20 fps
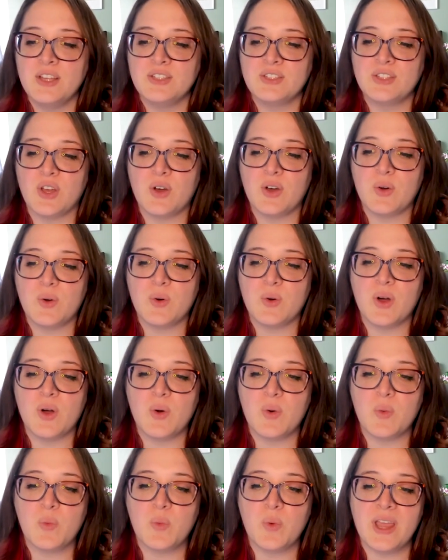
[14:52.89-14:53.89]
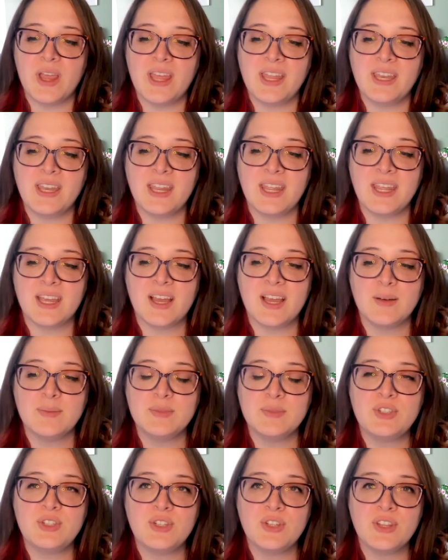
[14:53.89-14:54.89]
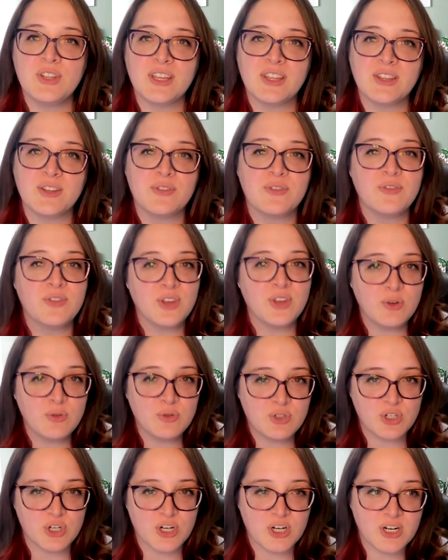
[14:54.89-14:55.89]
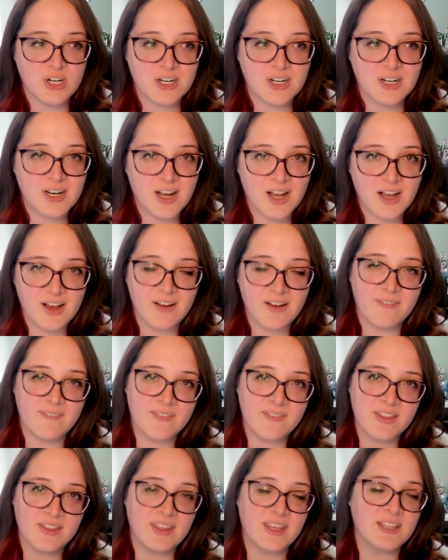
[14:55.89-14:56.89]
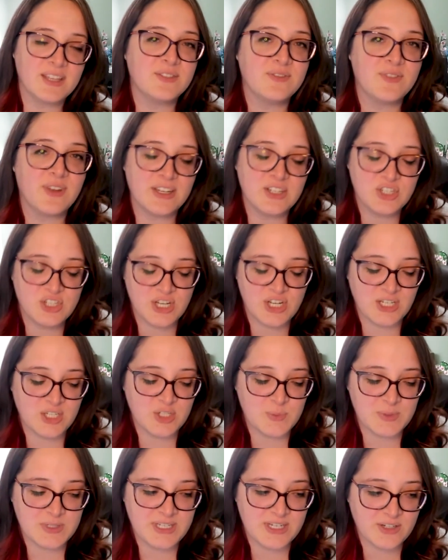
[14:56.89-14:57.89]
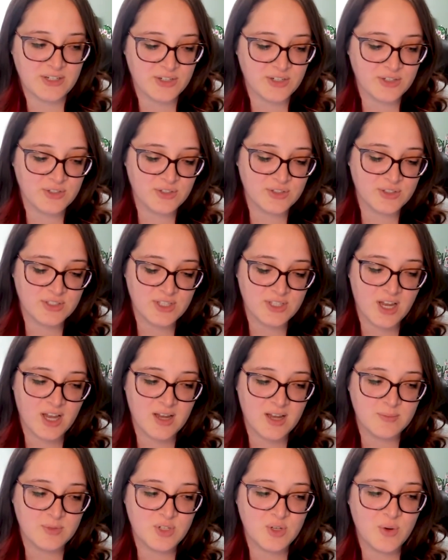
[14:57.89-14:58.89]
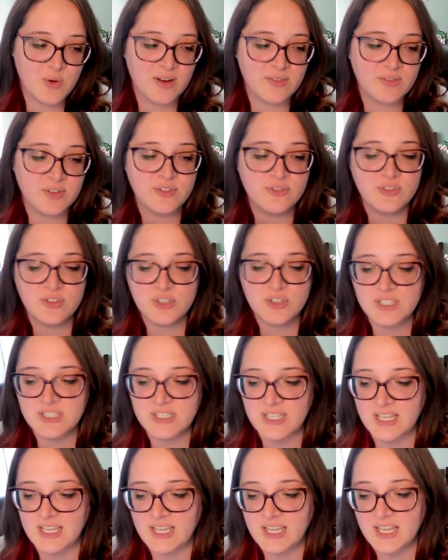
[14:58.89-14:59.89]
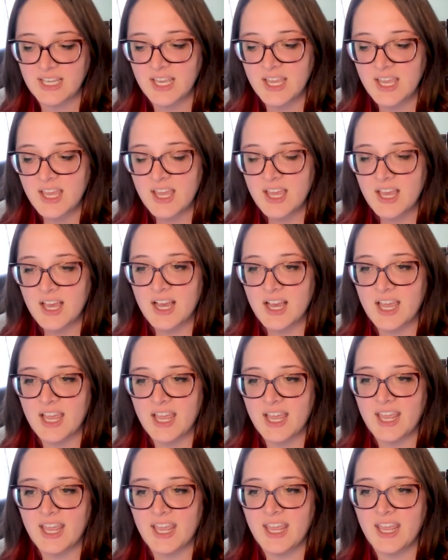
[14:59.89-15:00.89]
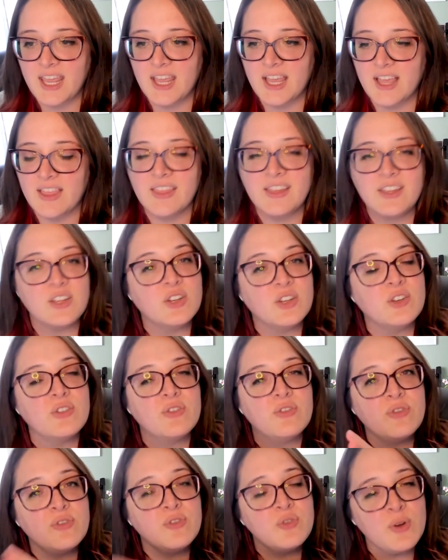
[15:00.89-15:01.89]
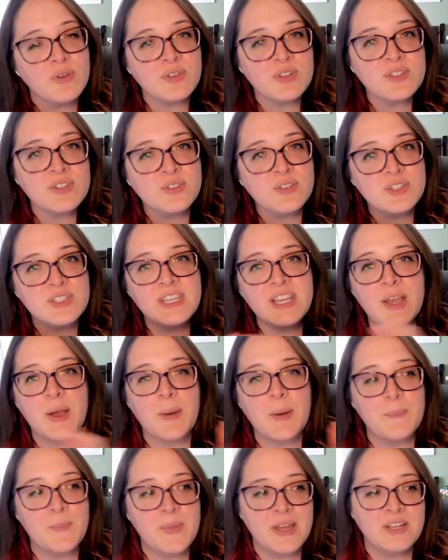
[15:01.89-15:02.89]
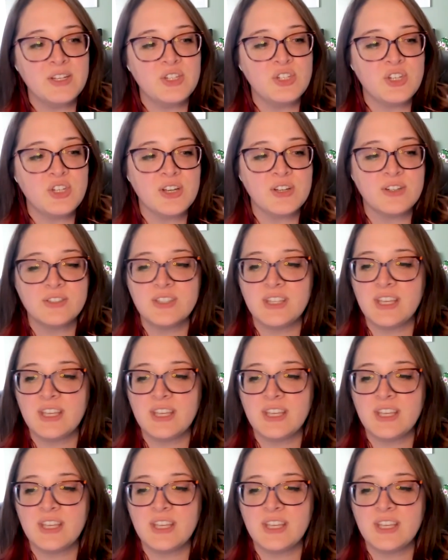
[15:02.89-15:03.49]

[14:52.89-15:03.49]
So when it comes to like the future of these phase change materials, um, do you ever foresee a like do you ever foresee a med shield